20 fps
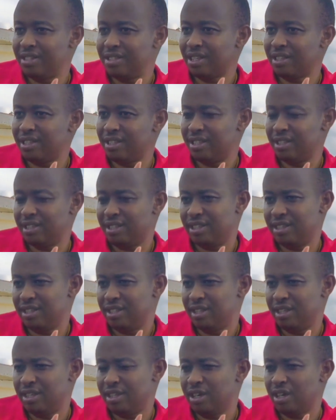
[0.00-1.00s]
that
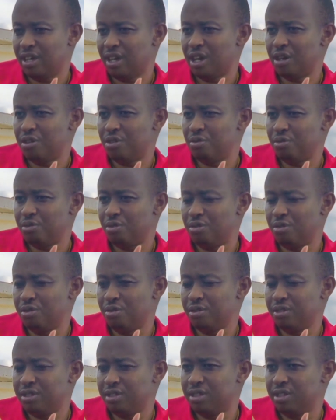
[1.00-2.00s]
I should
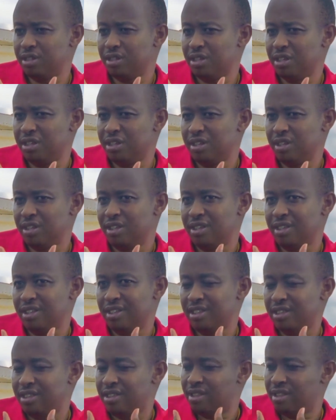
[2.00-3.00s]
not
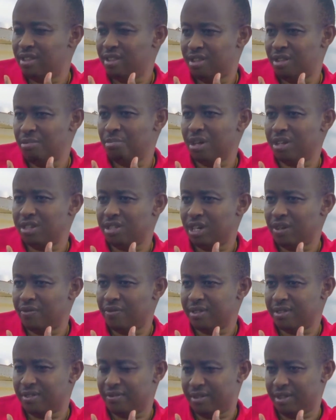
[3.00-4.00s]
see myself
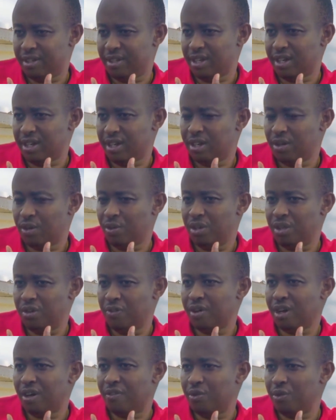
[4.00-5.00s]
as a failure if
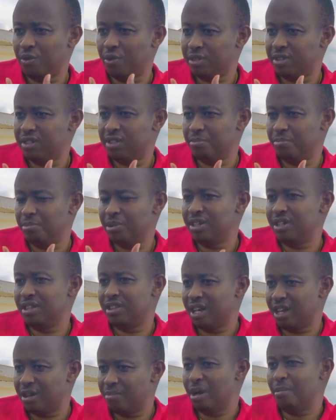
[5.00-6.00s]
I have not made it
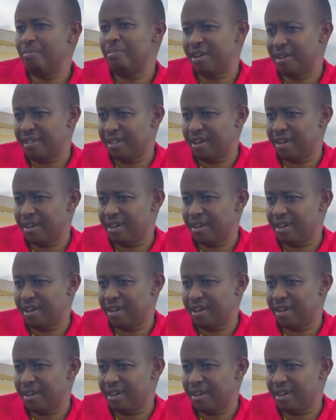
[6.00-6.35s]
like my brother.